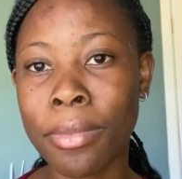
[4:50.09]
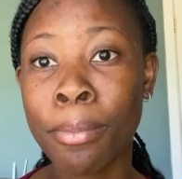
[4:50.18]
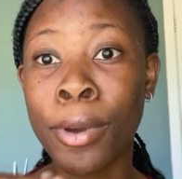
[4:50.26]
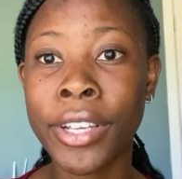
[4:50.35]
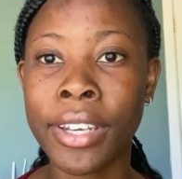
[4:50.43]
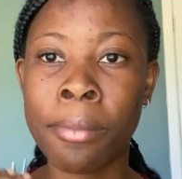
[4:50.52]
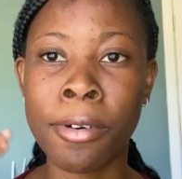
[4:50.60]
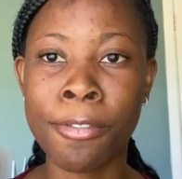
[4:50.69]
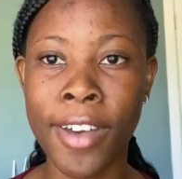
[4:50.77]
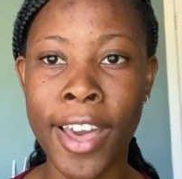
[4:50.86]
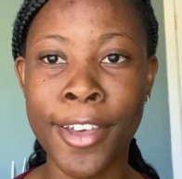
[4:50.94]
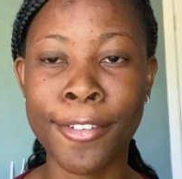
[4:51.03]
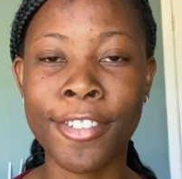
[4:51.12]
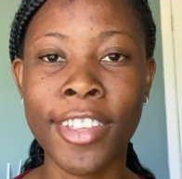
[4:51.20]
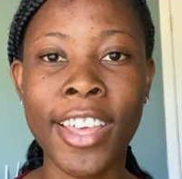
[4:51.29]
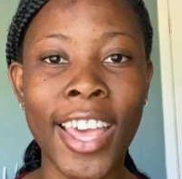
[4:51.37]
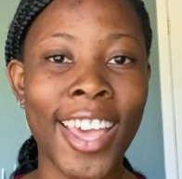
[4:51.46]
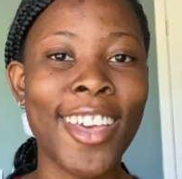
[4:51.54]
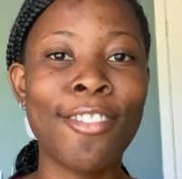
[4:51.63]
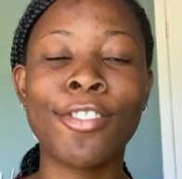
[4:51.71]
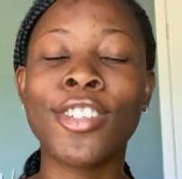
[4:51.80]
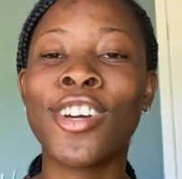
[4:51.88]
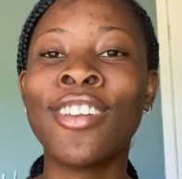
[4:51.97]
Point number 5,
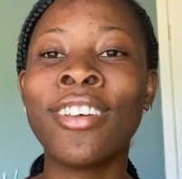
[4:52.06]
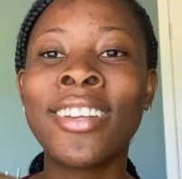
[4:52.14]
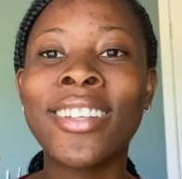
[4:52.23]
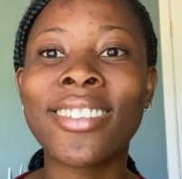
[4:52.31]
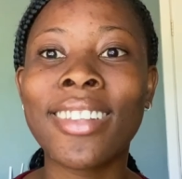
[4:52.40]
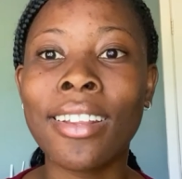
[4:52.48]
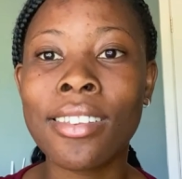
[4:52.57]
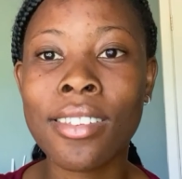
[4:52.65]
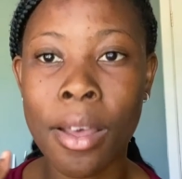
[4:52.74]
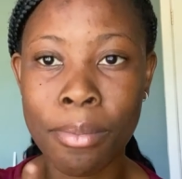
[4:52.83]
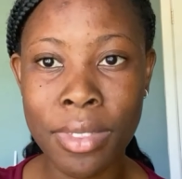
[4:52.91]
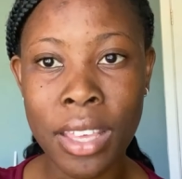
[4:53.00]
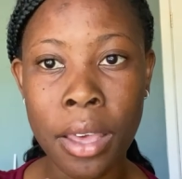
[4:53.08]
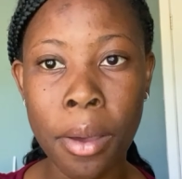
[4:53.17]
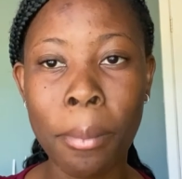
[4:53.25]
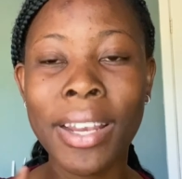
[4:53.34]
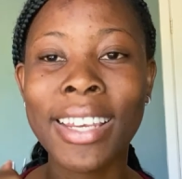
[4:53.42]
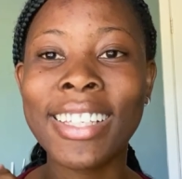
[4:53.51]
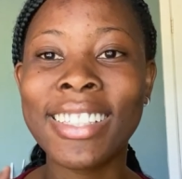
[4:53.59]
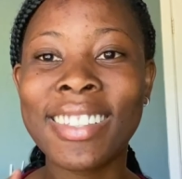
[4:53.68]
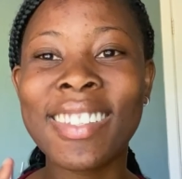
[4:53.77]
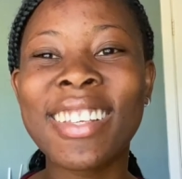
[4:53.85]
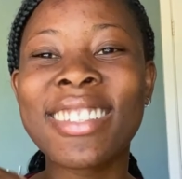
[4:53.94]
if you don't understand something,
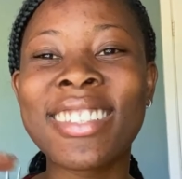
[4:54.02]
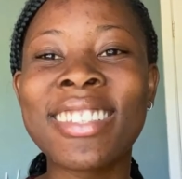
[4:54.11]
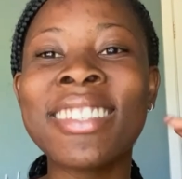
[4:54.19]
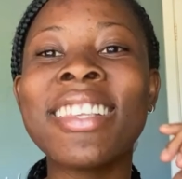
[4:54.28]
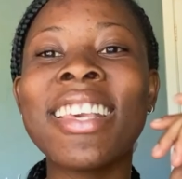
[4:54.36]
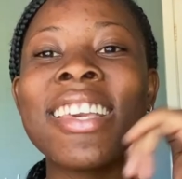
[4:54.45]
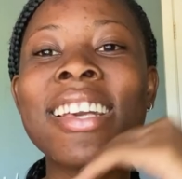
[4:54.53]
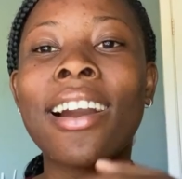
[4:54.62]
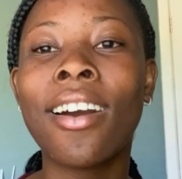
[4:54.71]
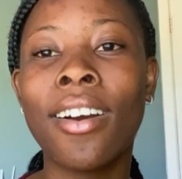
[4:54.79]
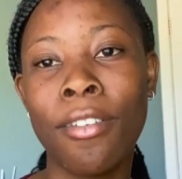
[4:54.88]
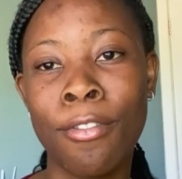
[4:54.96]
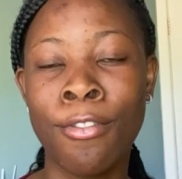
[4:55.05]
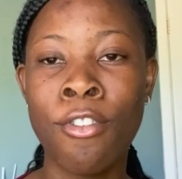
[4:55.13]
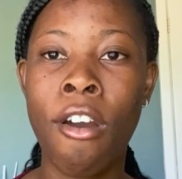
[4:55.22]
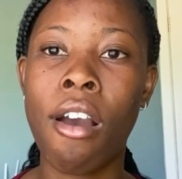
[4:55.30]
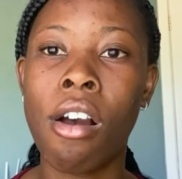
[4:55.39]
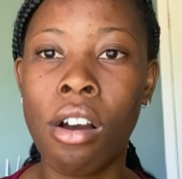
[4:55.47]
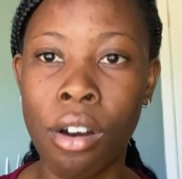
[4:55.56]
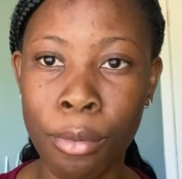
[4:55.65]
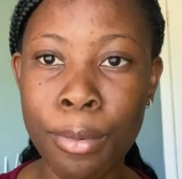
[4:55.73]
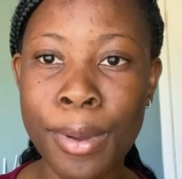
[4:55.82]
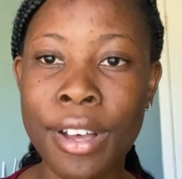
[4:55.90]
please seek for
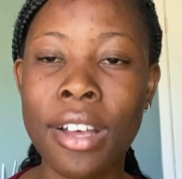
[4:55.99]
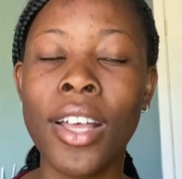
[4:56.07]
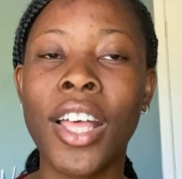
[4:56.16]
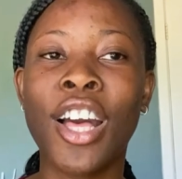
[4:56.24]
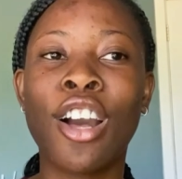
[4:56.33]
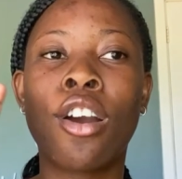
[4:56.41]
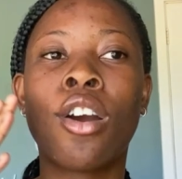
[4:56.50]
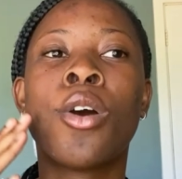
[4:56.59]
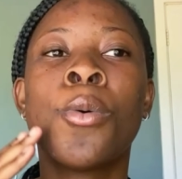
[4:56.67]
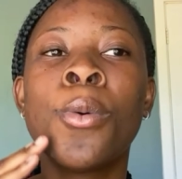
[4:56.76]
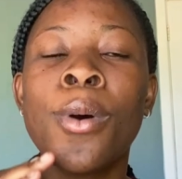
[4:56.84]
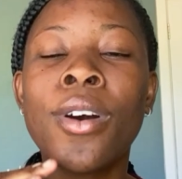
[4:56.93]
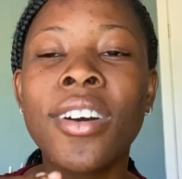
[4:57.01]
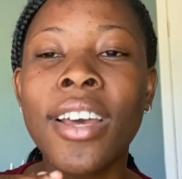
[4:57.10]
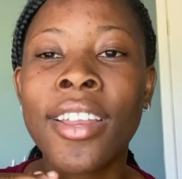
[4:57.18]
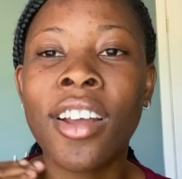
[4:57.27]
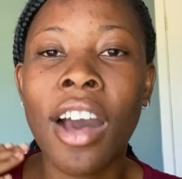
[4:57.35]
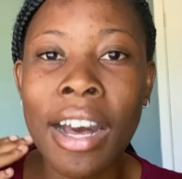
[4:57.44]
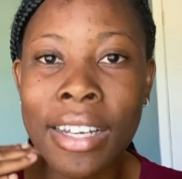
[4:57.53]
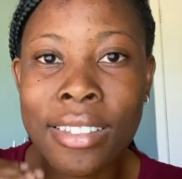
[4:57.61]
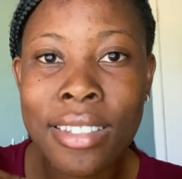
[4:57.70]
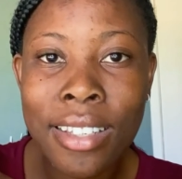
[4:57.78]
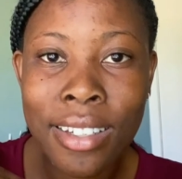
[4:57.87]
help. Go and
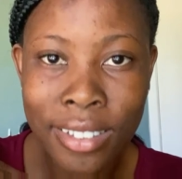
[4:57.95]
ask.